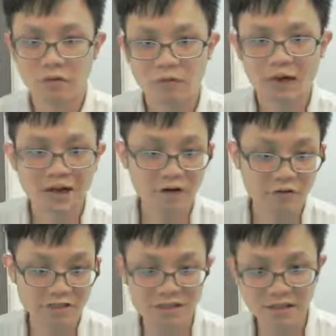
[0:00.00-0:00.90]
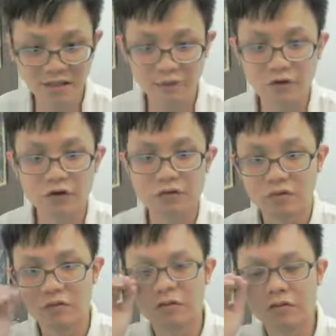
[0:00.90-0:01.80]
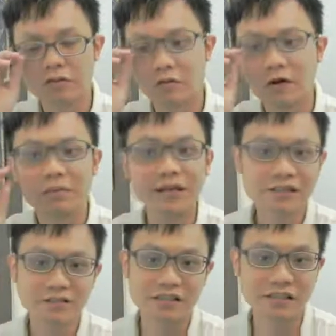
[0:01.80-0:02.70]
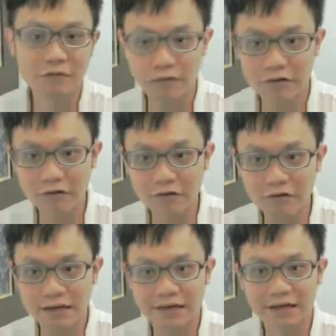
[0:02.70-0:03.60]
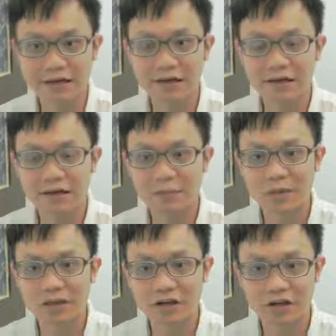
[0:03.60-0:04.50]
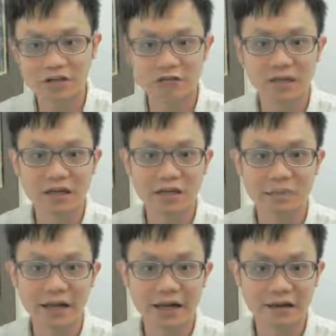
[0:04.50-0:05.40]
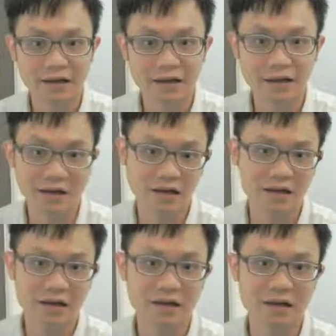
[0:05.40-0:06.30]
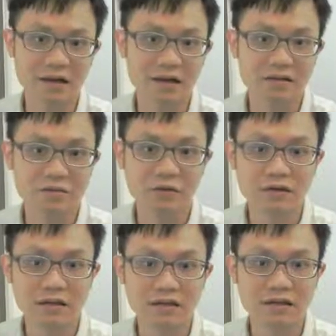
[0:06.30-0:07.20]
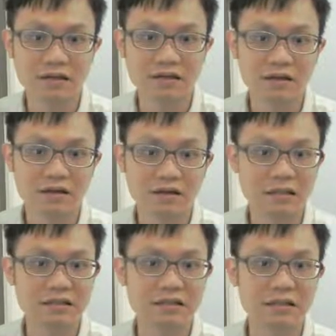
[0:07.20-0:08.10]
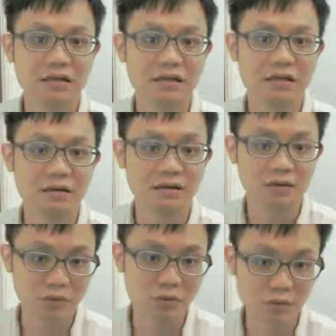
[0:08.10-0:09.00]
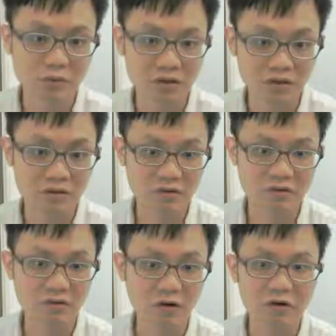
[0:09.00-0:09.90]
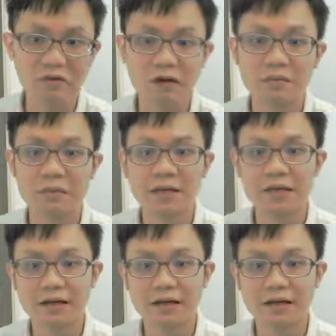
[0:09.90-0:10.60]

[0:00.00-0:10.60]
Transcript: when the question give you. So from this question, we know that the capital H will be the black and the small letter is the blue. You know from the